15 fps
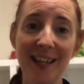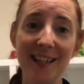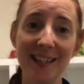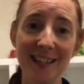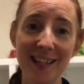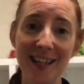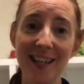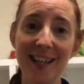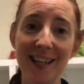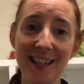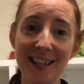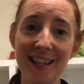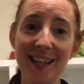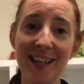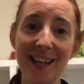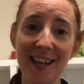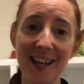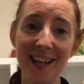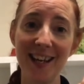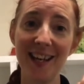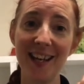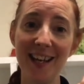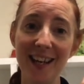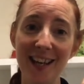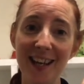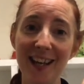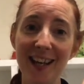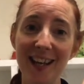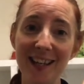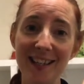G, G, E,
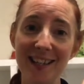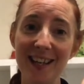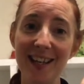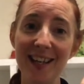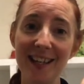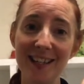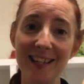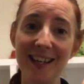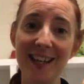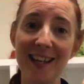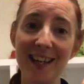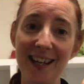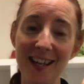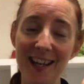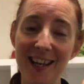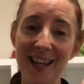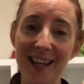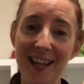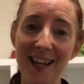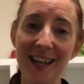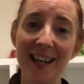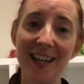E, G, G, E.